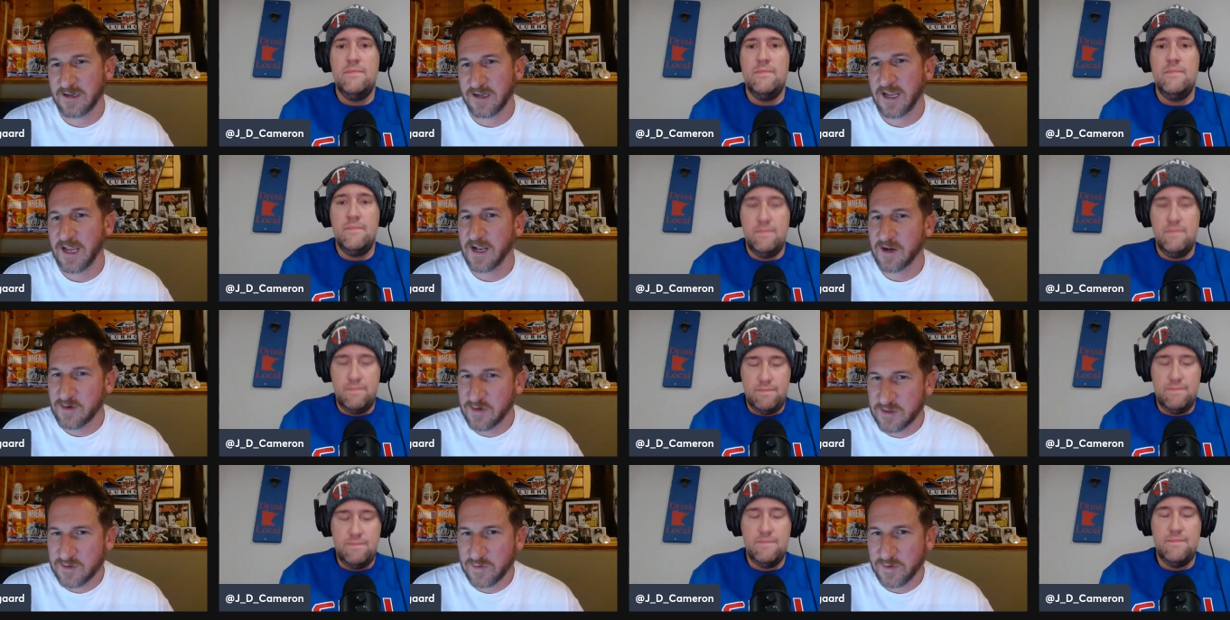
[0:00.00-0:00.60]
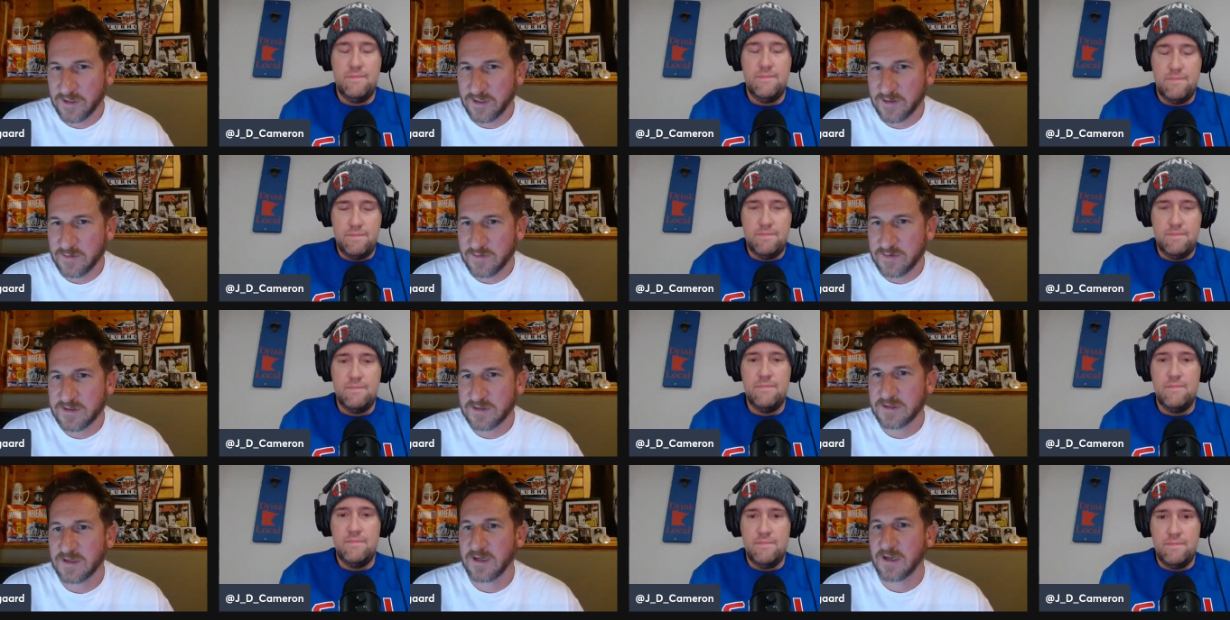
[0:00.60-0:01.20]
Speaker 1: and Chris
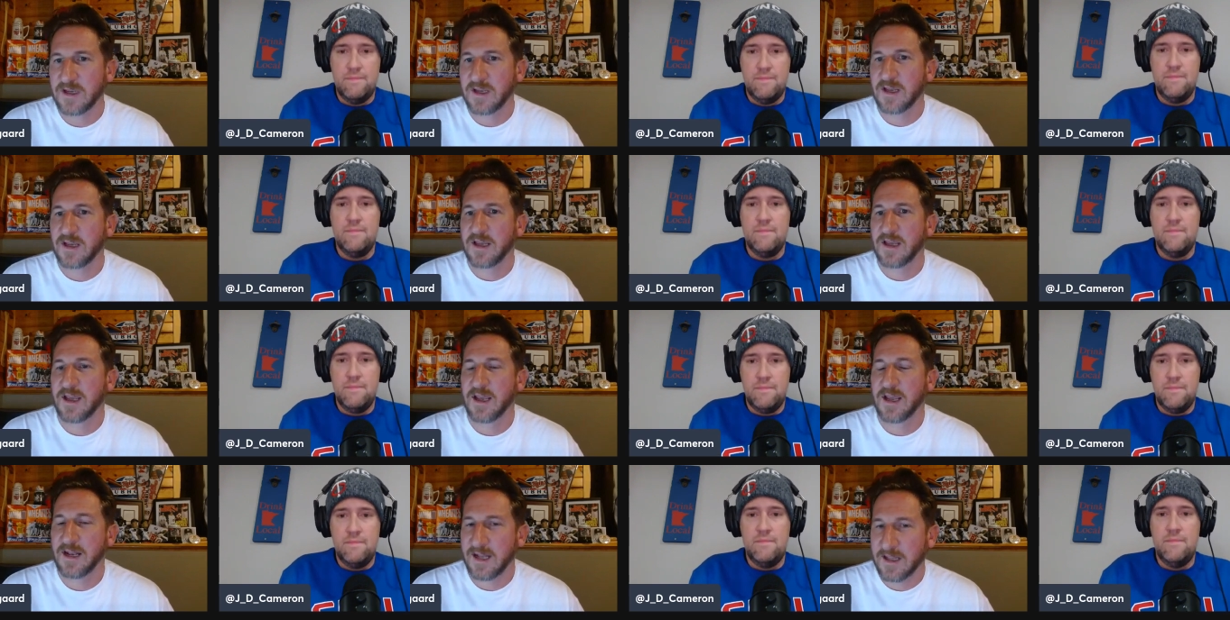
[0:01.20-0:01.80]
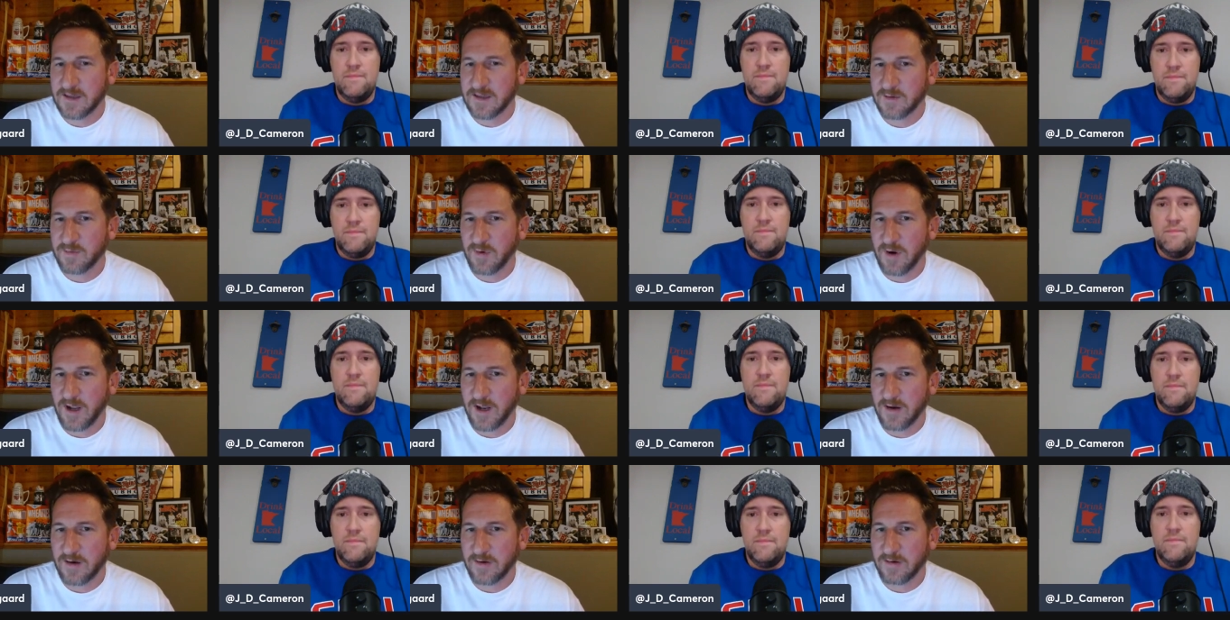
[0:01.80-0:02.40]
Williams and Anthony
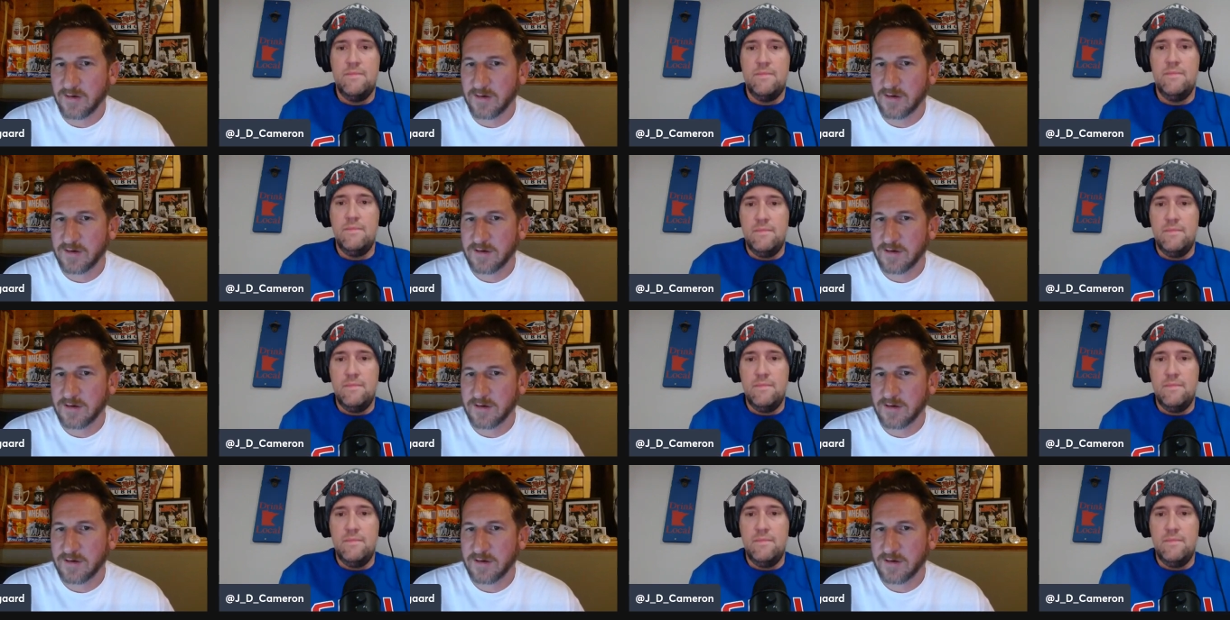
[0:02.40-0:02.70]
Prado,